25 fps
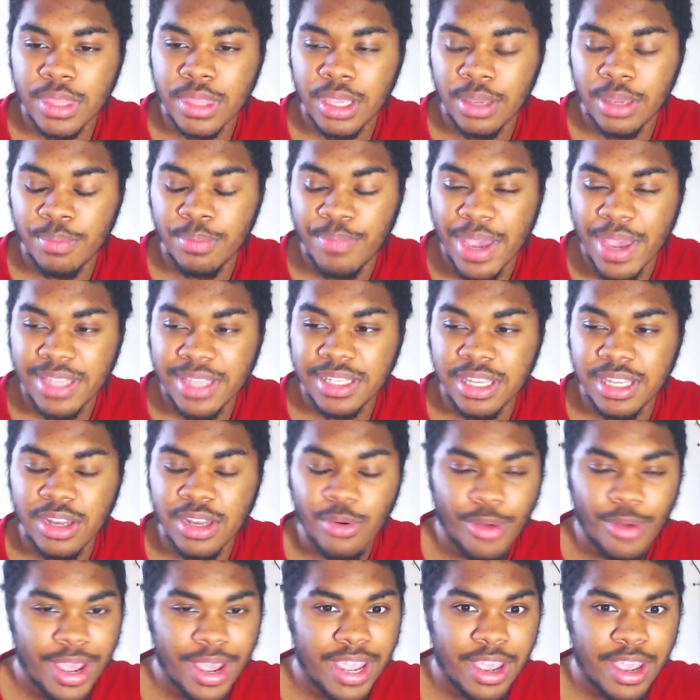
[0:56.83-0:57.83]
basically
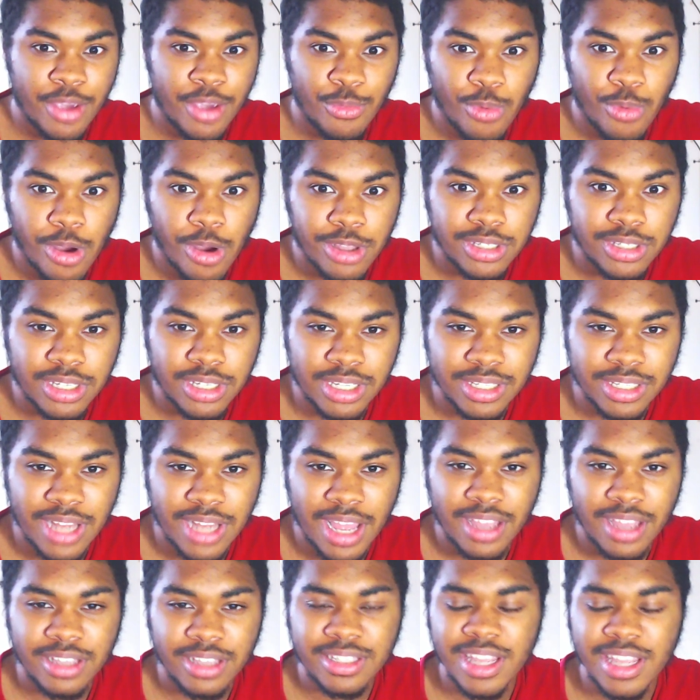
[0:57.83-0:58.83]
the way it was is
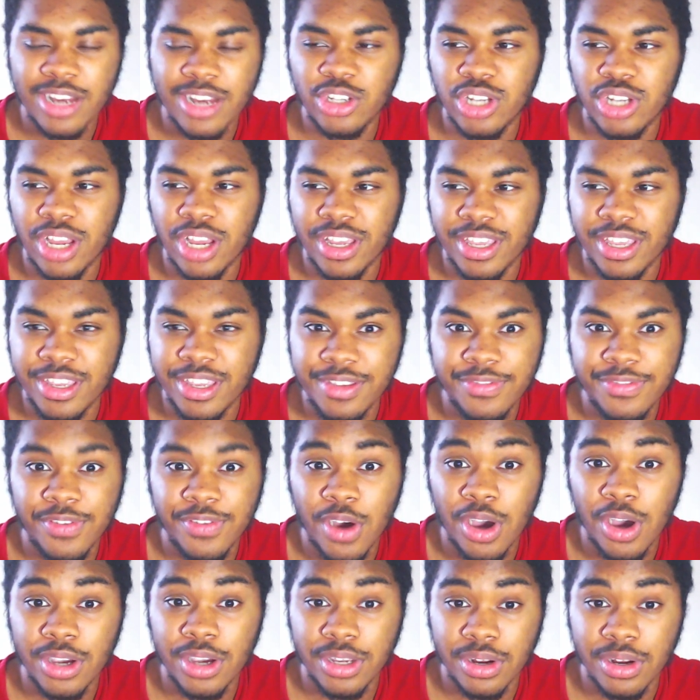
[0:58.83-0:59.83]
like essentially like he
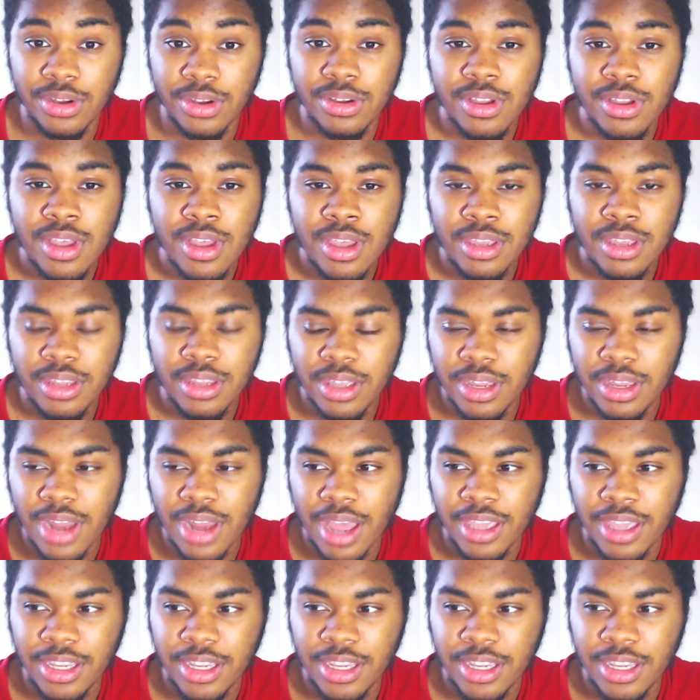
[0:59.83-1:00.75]
thought, that he's